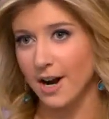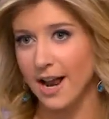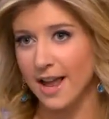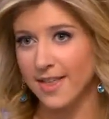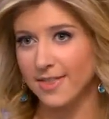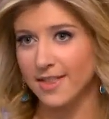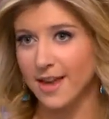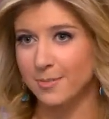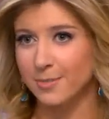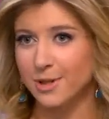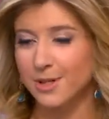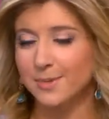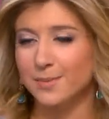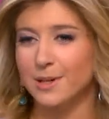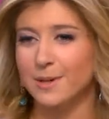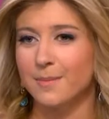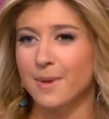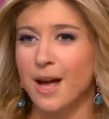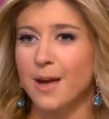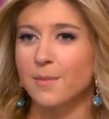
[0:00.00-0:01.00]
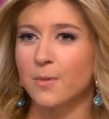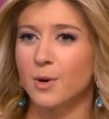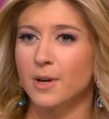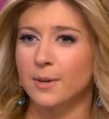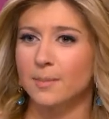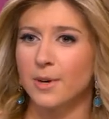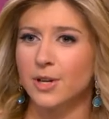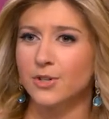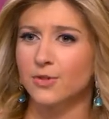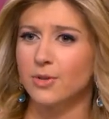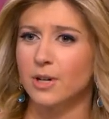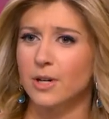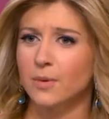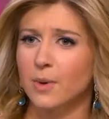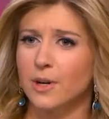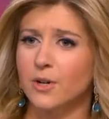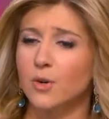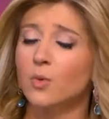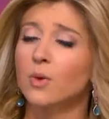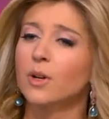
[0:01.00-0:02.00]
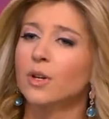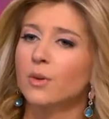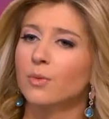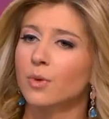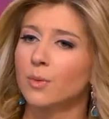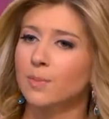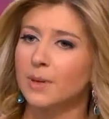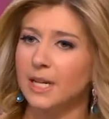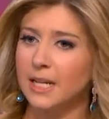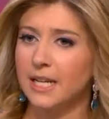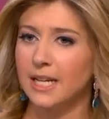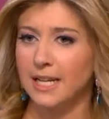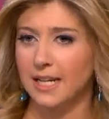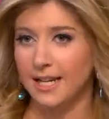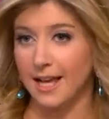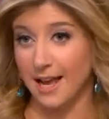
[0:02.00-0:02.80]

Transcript: And that brings me to my morning must read, where Nouriel Roubini,